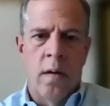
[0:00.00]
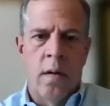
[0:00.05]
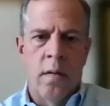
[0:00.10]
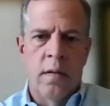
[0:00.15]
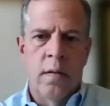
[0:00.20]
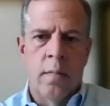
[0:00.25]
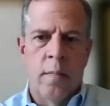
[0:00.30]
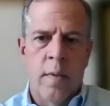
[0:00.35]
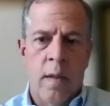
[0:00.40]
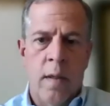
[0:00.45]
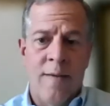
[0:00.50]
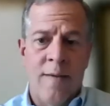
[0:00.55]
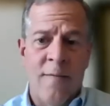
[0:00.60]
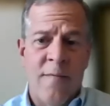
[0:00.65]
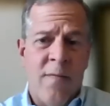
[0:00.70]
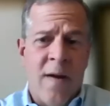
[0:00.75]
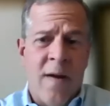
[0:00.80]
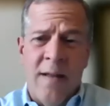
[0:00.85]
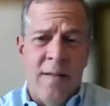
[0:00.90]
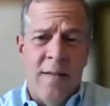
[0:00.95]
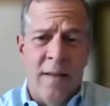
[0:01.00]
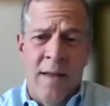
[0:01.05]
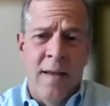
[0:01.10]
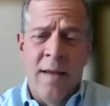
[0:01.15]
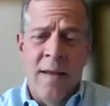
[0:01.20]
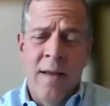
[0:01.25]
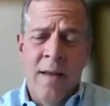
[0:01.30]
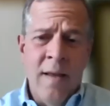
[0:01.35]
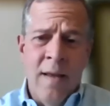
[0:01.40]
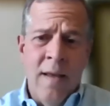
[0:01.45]
ultimately. And
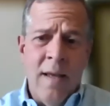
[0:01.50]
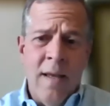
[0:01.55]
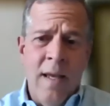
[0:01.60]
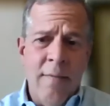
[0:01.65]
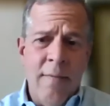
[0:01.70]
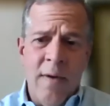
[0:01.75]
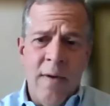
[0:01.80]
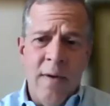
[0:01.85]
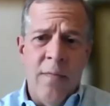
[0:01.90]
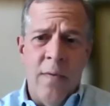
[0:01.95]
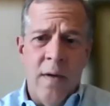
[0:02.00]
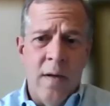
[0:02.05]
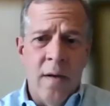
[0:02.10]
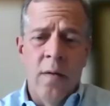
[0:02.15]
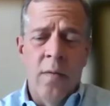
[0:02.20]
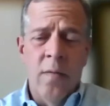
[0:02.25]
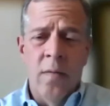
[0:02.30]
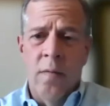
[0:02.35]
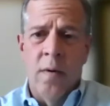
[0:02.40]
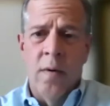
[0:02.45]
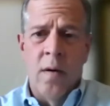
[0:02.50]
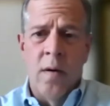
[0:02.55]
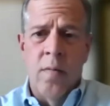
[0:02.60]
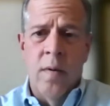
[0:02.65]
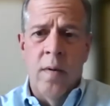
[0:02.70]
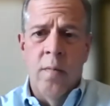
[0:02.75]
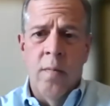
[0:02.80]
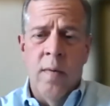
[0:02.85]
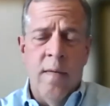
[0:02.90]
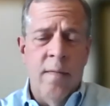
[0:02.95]
frankly, even if we don't work with
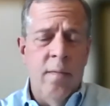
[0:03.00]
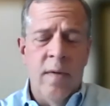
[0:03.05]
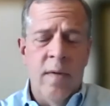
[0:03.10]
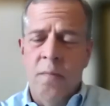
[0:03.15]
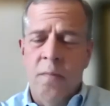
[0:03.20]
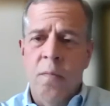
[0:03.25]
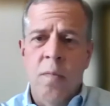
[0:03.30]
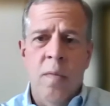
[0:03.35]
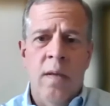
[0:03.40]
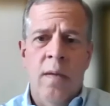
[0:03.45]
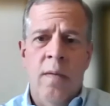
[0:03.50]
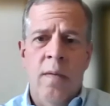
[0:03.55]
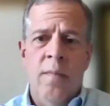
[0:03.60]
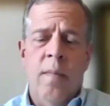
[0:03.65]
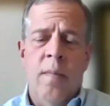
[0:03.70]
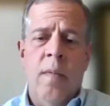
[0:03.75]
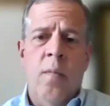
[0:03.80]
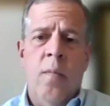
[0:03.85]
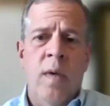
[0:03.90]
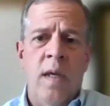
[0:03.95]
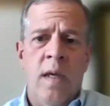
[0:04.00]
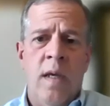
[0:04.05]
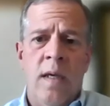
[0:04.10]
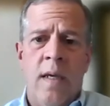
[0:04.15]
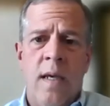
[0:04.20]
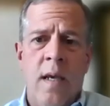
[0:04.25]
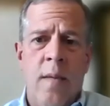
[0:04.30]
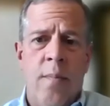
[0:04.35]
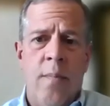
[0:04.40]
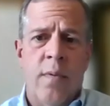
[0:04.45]
them, we
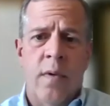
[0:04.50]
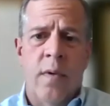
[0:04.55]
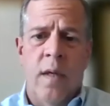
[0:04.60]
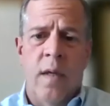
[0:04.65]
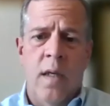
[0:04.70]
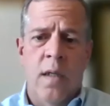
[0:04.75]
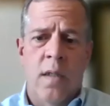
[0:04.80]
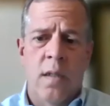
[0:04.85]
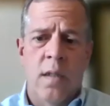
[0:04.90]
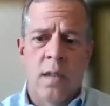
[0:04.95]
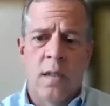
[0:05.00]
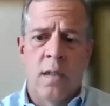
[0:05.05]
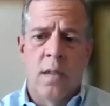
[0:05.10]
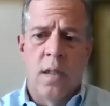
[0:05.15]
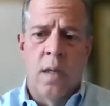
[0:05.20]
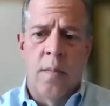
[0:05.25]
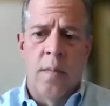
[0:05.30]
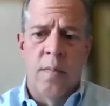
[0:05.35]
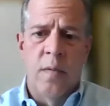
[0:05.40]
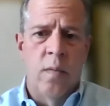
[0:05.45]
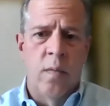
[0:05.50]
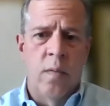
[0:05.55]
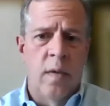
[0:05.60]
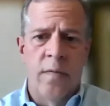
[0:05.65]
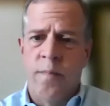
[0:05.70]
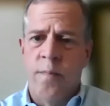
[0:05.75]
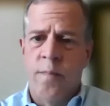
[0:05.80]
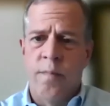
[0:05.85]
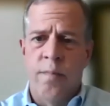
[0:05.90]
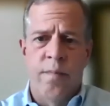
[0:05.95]
keep relationships with
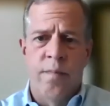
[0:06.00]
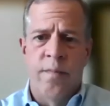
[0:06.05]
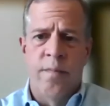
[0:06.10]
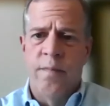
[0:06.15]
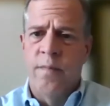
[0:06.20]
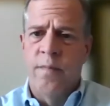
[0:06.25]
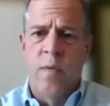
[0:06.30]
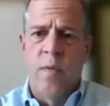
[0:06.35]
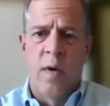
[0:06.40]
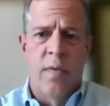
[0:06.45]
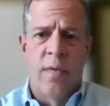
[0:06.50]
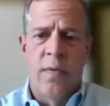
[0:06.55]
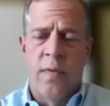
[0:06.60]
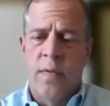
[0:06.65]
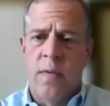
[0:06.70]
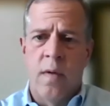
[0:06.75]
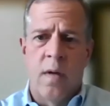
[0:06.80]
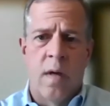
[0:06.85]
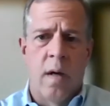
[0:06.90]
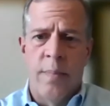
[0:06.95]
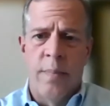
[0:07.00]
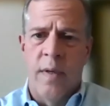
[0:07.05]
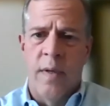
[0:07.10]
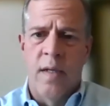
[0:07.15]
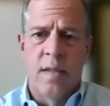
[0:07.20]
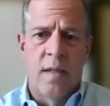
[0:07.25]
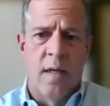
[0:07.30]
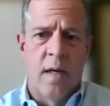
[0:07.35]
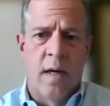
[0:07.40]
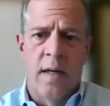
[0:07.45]

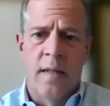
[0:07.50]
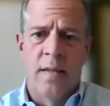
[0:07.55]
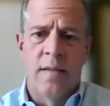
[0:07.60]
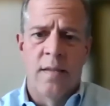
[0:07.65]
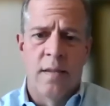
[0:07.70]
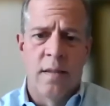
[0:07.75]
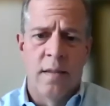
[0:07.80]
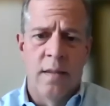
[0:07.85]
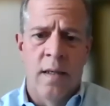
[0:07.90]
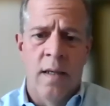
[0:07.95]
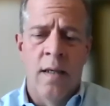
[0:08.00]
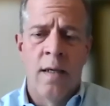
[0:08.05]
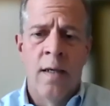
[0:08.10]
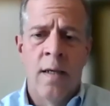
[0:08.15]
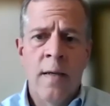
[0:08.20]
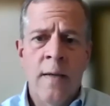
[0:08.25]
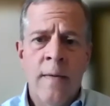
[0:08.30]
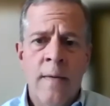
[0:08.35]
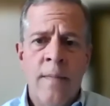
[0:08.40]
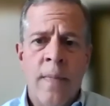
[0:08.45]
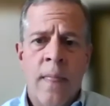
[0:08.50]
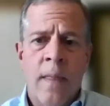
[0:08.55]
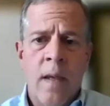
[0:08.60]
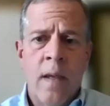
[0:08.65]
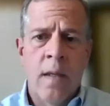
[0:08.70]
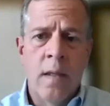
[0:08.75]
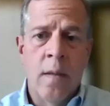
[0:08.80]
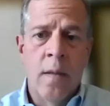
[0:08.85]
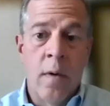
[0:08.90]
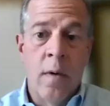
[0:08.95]
companies constantly
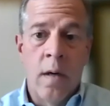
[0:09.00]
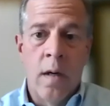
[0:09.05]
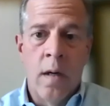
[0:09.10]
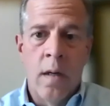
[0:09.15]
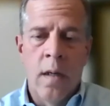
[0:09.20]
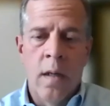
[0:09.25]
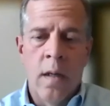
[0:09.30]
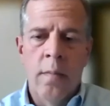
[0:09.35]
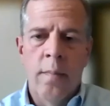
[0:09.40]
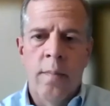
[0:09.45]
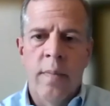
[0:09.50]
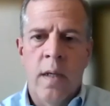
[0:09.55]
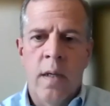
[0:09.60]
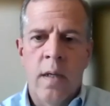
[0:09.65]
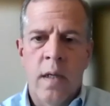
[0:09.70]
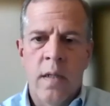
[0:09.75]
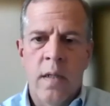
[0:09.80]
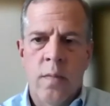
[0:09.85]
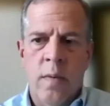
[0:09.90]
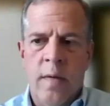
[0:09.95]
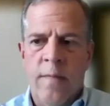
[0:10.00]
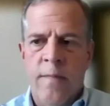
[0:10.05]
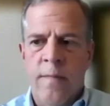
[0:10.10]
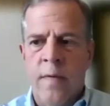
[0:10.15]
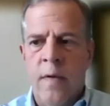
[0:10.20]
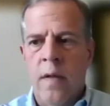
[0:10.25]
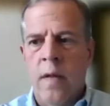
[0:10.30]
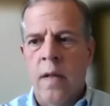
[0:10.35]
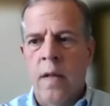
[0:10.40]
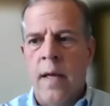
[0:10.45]
in the market, because we
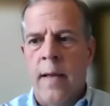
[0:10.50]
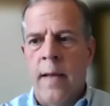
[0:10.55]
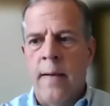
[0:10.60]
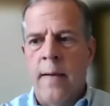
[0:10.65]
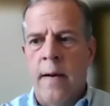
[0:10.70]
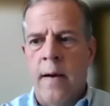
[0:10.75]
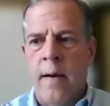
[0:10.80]
feel like